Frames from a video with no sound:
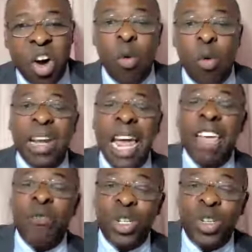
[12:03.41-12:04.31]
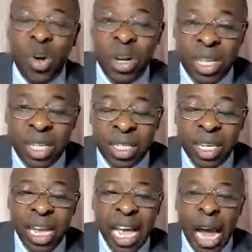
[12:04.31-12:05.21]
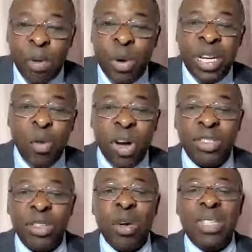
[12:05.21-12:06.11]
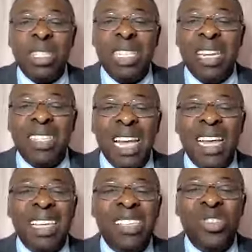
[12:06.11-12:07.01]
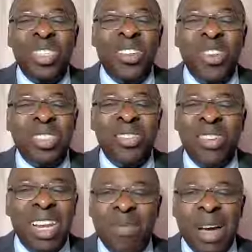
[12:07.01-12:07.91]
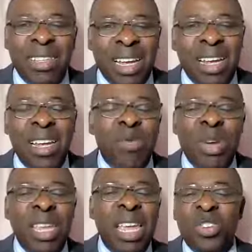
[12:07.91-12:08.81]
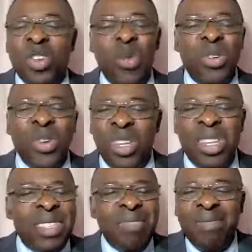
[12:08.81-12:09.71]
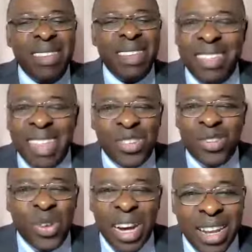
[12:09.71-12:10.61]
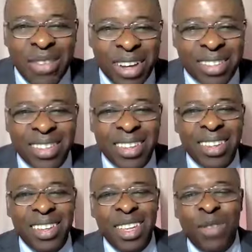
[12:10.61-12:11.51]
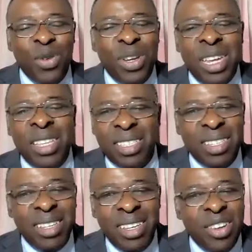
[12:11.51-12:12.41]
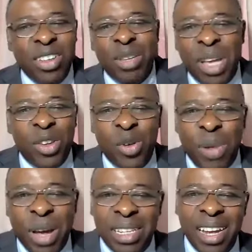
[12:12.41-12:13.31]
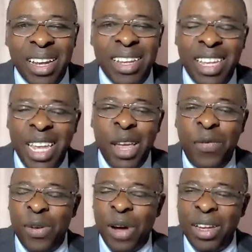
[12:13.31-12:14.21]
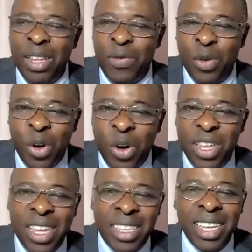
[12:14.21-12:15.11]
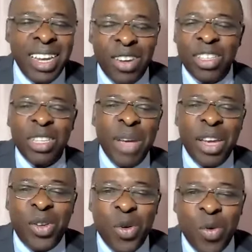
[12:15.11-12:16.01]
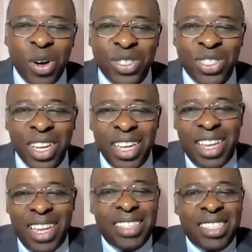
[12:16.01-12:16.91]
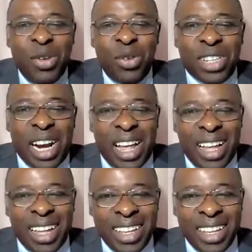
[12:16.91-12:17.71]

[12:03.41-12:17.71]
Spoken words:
Or whether if we don't eat, are we the worse? What he's saying is that it doesn't really matter. We eat or we don't eat, it has no relevance. If you eat, it doesn't make you better. If you don't eat, it doesn't make you worse. It's neutral.